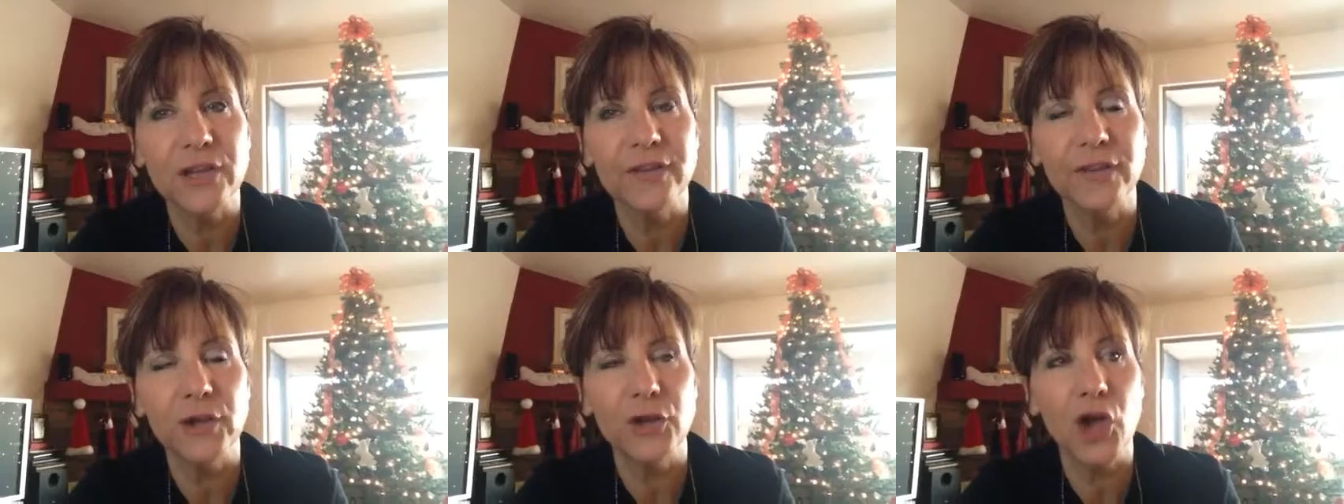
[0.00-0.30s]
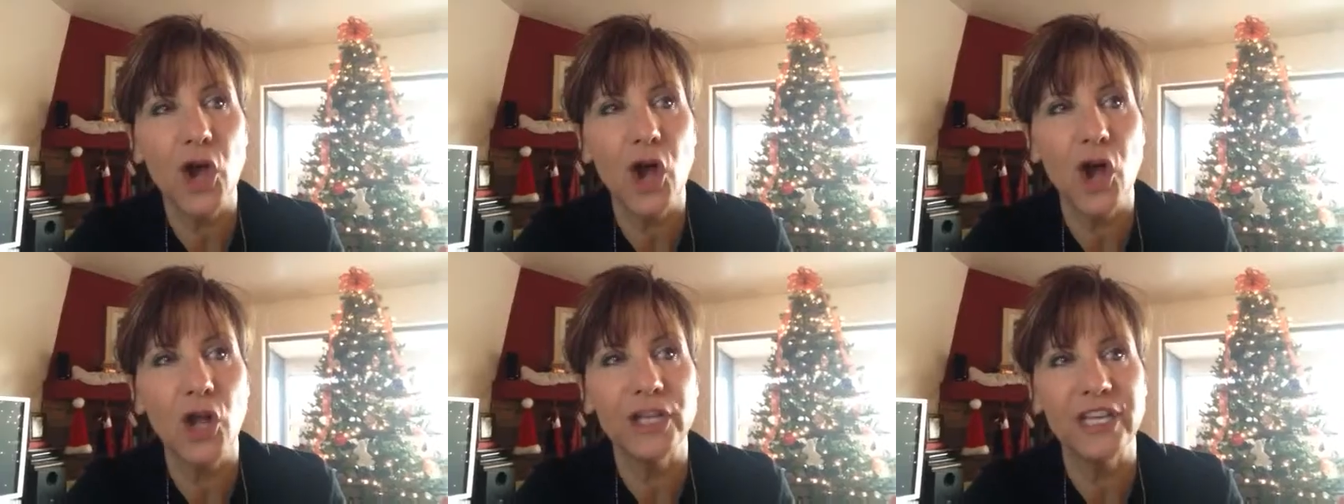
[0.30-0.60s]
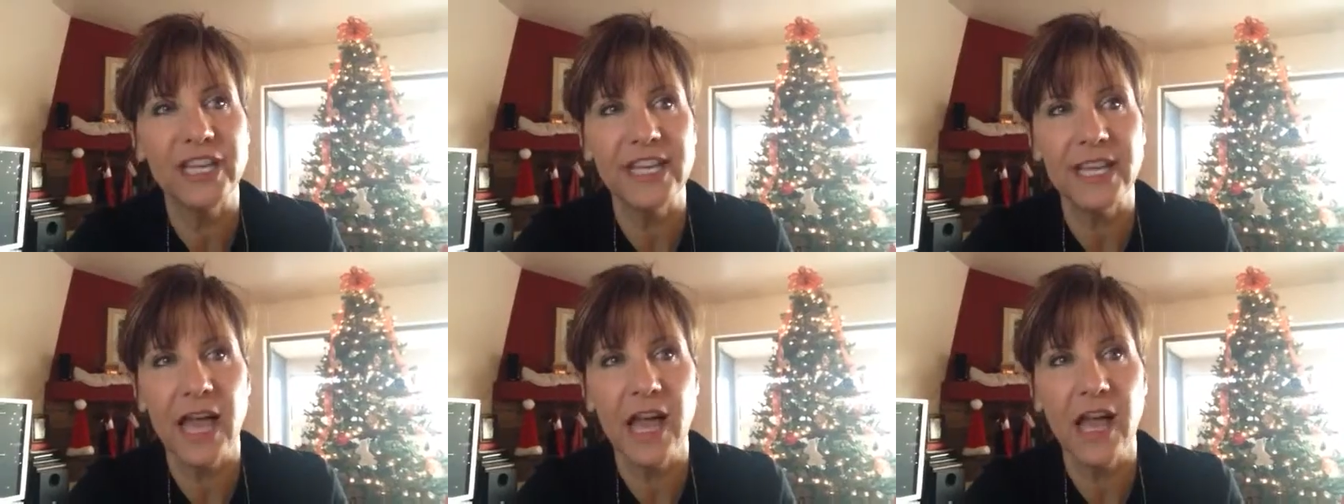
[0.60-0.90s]
on there
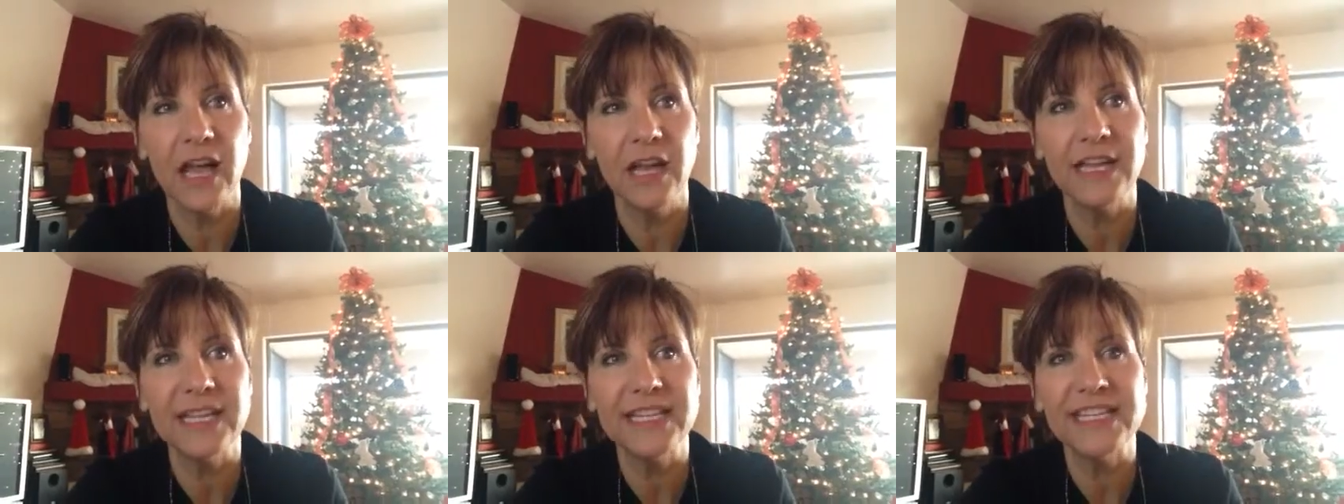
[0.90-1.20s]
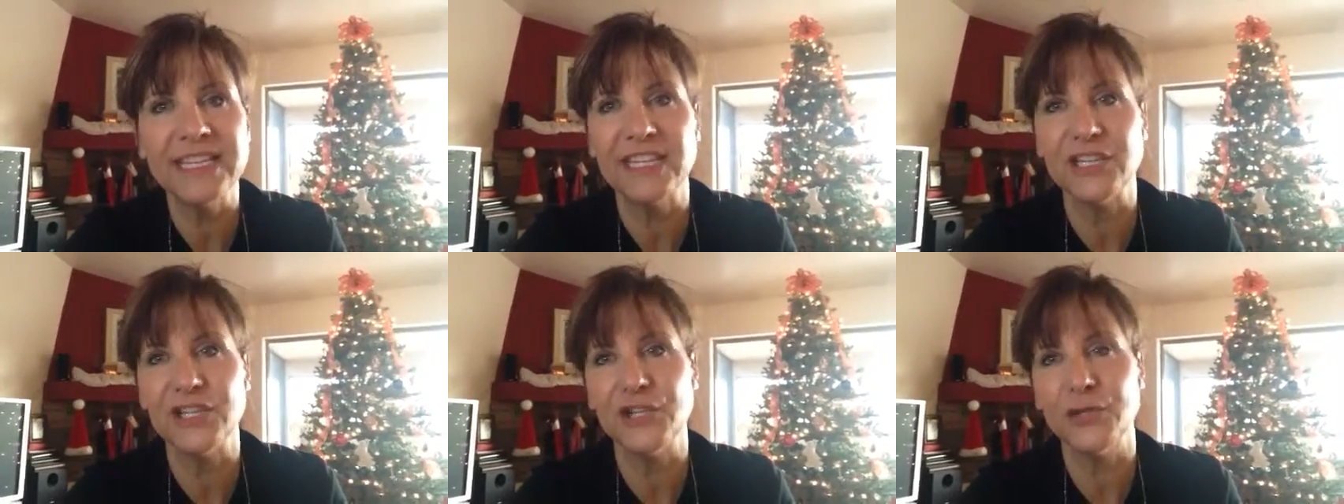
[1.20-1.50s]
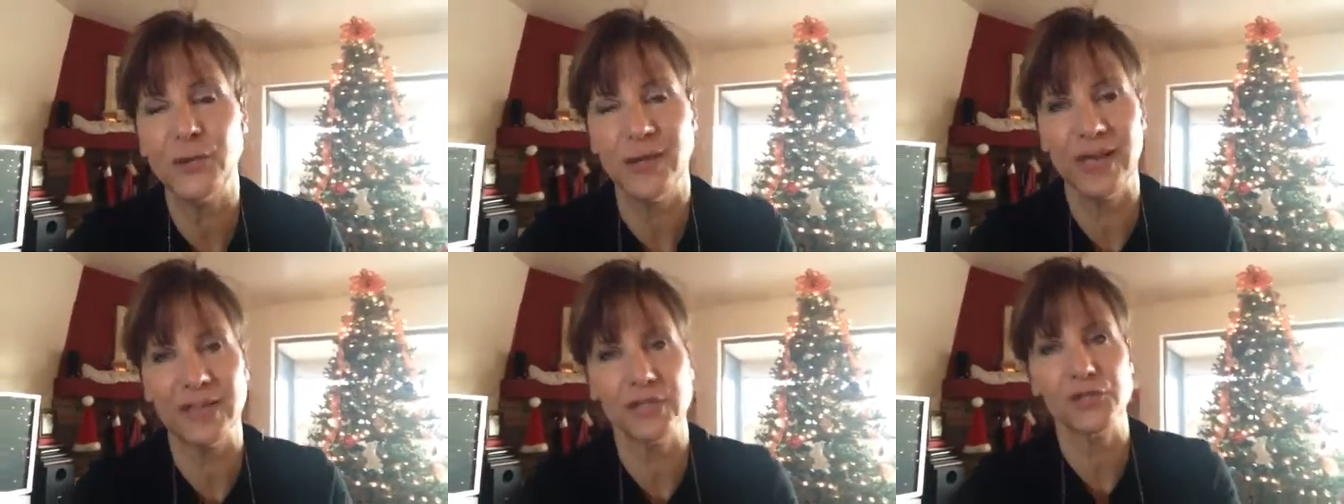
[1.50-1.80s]
called Young
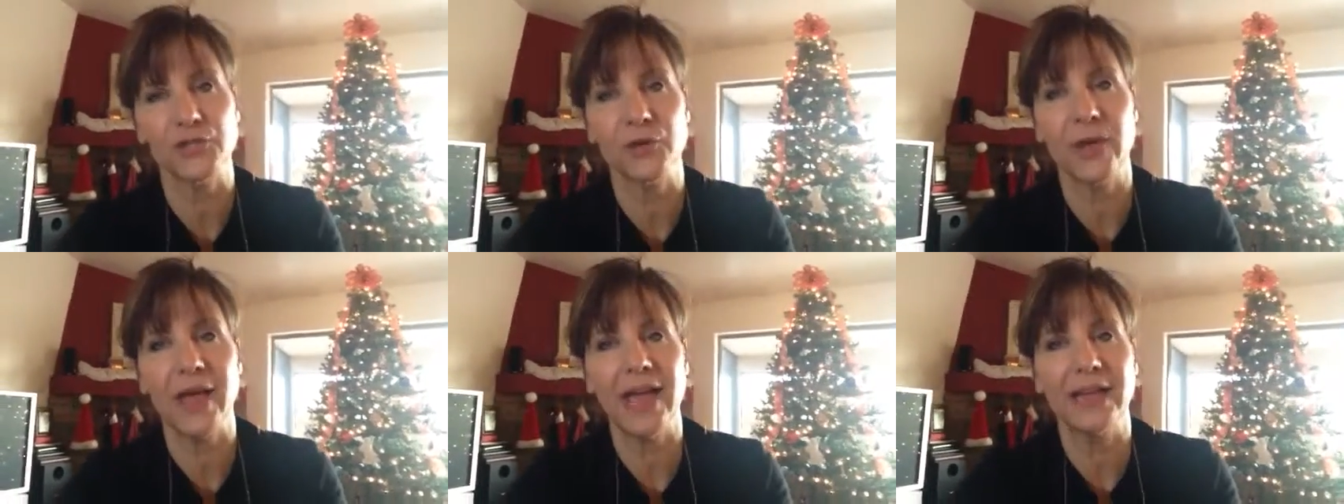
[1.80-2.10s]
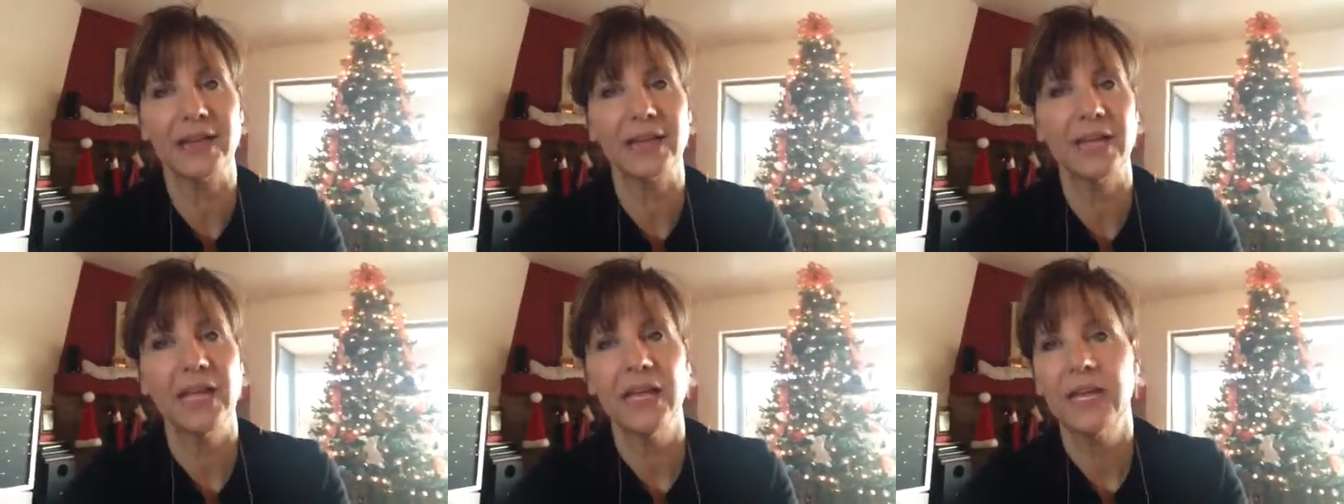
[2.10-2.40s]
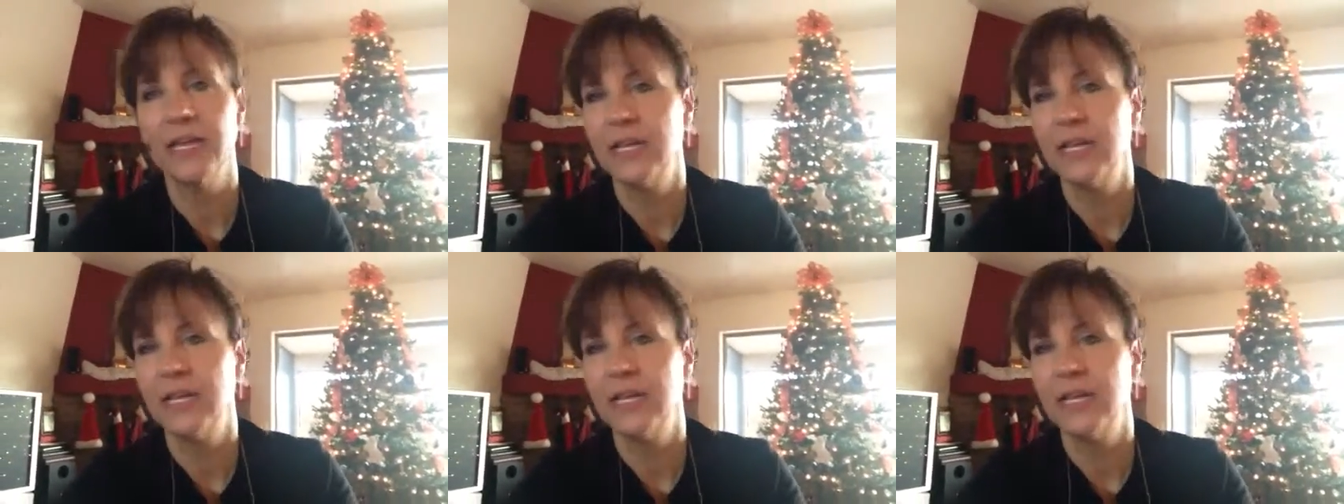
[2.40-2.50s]
Tissue Extract